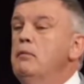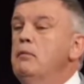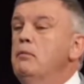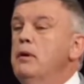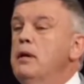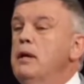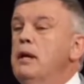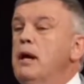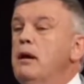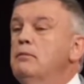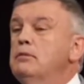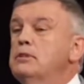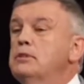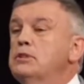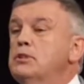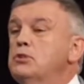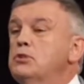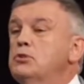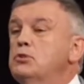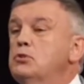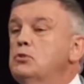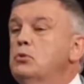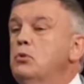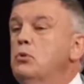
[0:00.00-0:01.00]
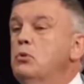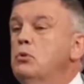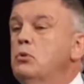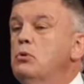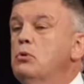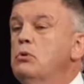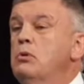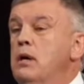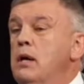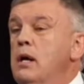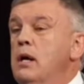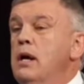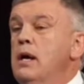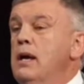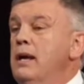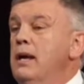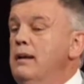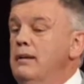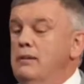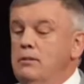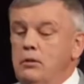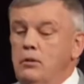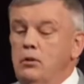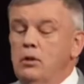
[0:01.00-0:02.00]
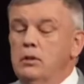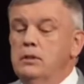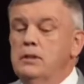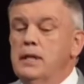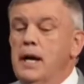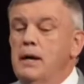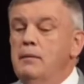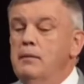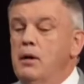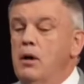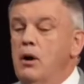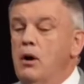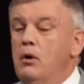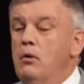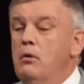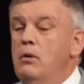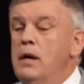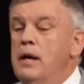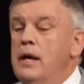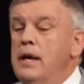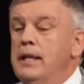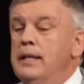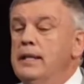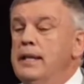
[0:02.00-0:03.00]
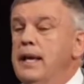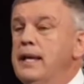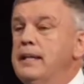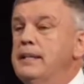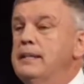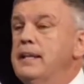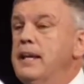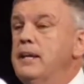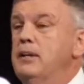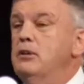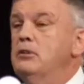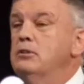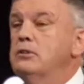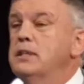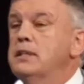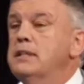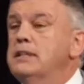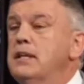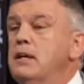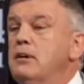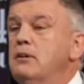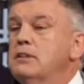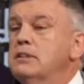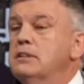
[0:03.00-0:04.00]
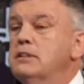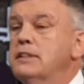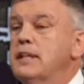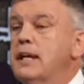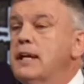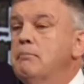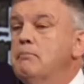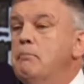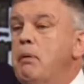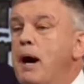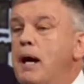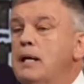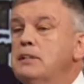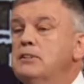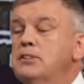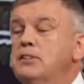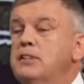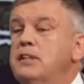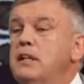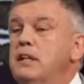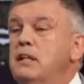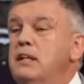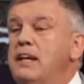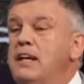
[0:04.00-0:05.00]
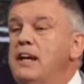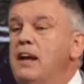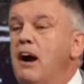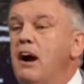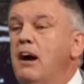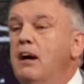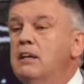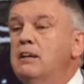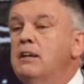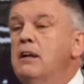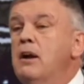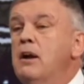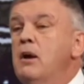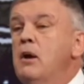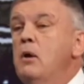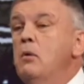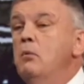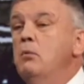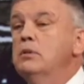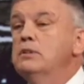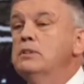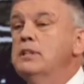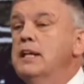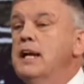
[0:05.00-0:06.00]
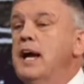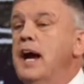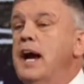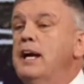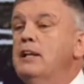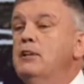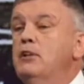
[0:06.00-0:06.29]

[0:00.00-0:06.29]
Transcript: remember when I was in school a long time ago that they used to tell us that Ponce de Leon was the